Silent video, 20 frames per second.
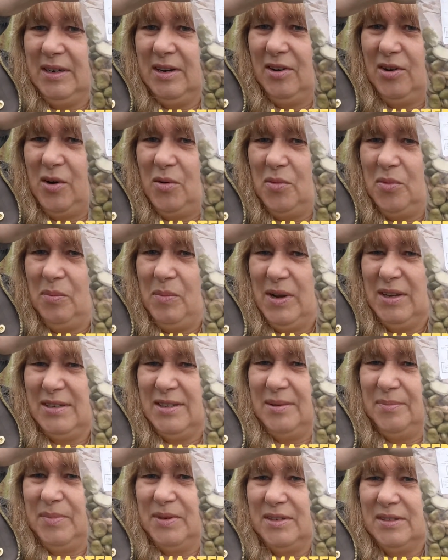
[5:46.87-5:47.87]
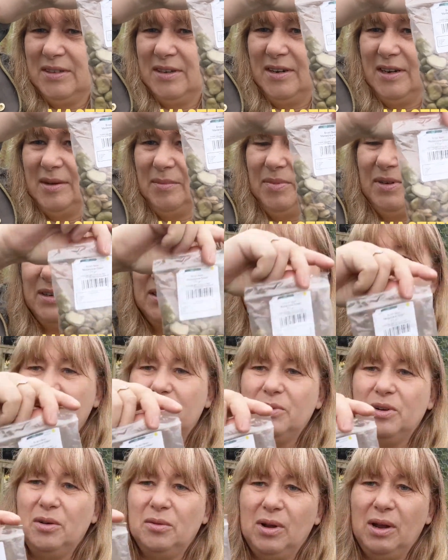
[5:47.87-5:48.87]
grown Masterpiece Green, please let
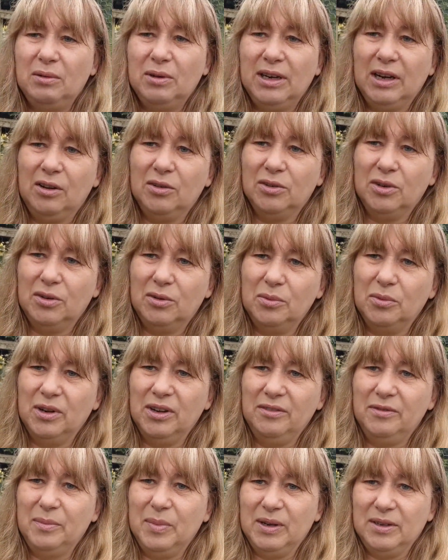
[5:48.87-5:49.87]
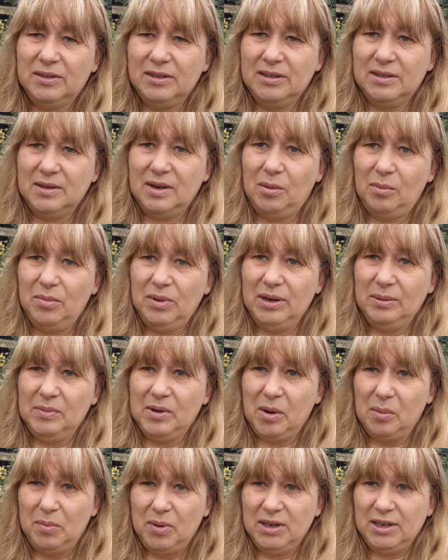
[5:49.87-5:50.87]
me know how they got on with, because it's a
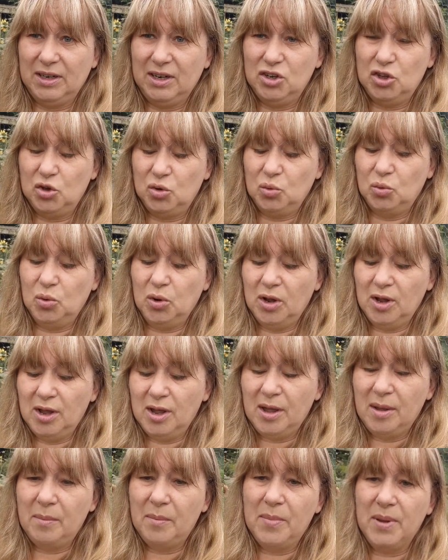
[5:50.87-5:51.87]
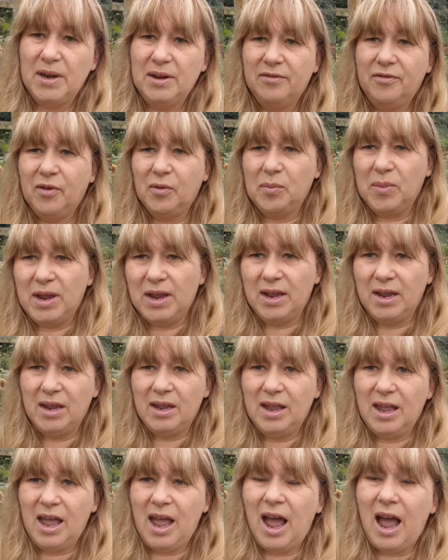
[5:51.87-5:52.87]
completely new bean for me.
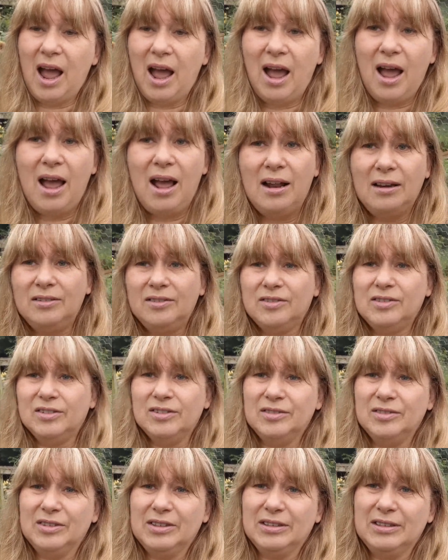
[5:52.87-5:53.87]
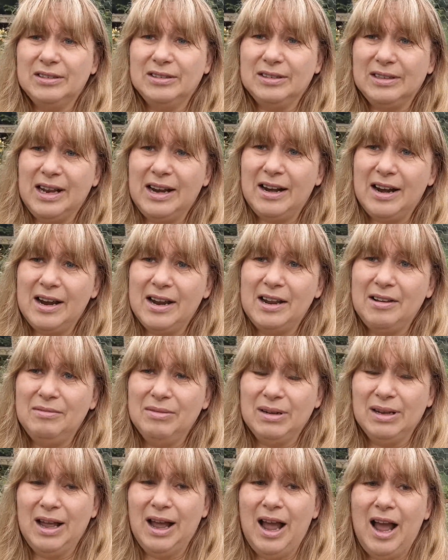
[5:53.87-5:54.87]
And dare I
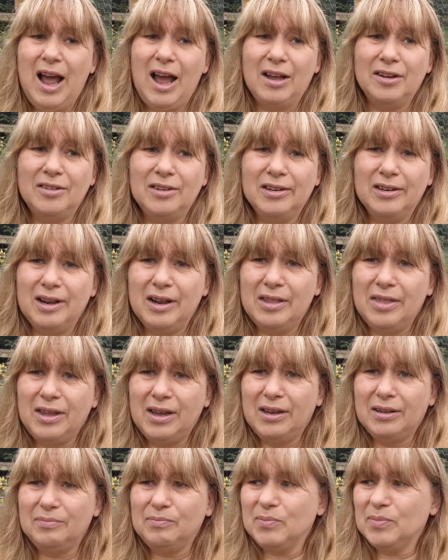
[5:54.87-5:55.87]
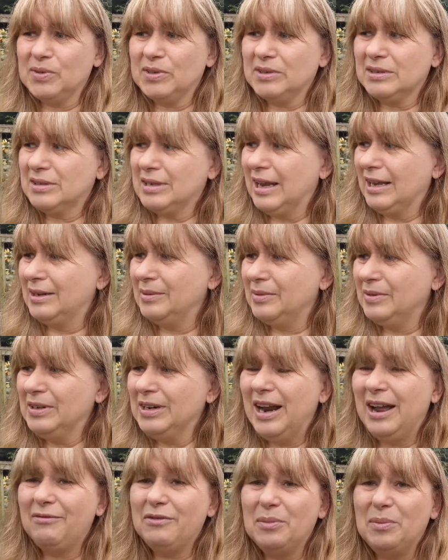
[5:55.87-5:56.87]
add, I think I've said
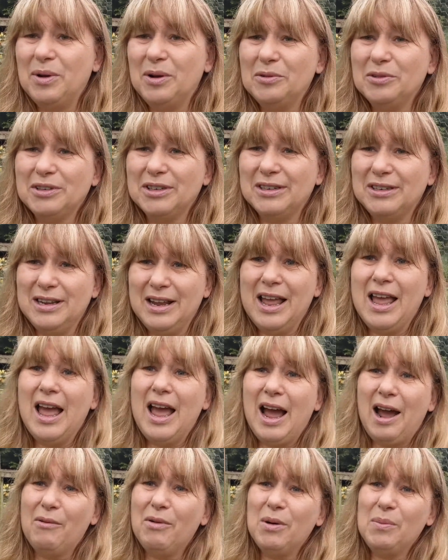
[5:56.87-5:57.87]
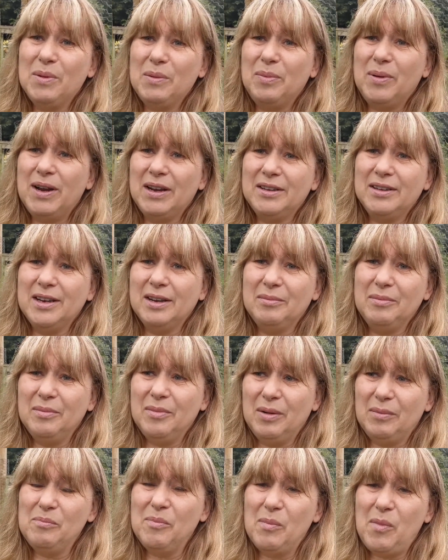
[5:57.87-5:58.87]
enough about it, I will be planting
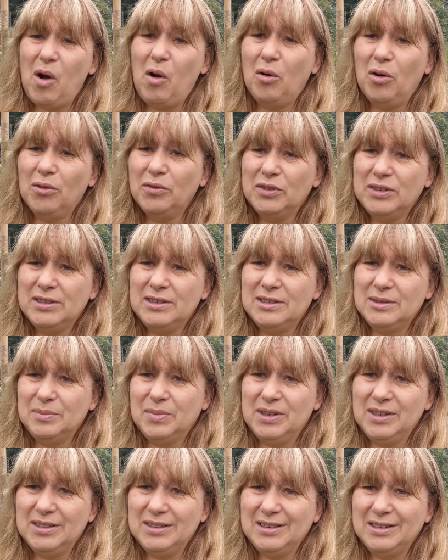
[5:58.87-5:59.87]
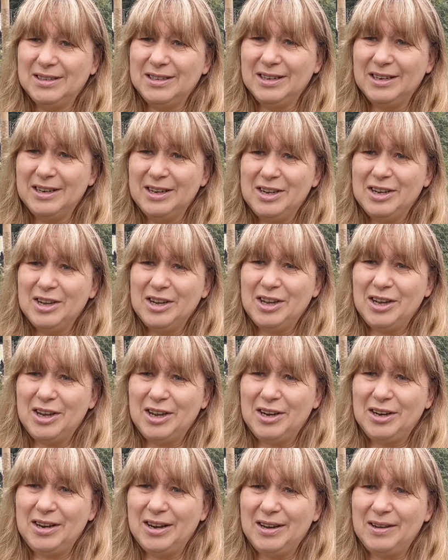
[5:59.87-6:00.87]
all of these beans
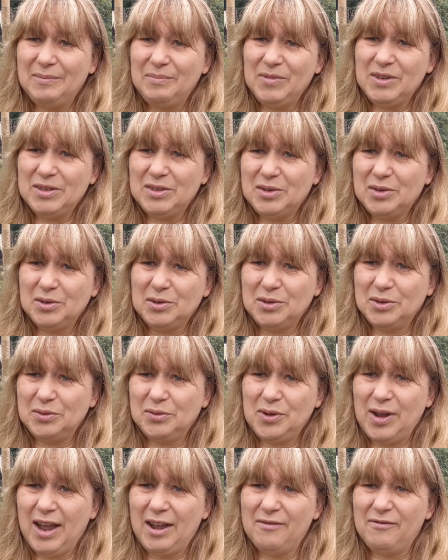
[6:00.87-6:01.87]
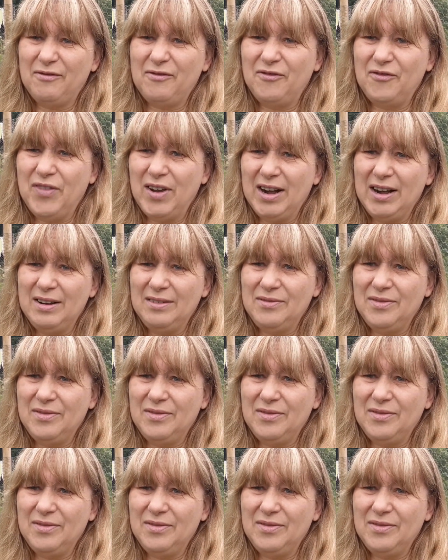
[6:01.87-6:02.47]
in sort of very,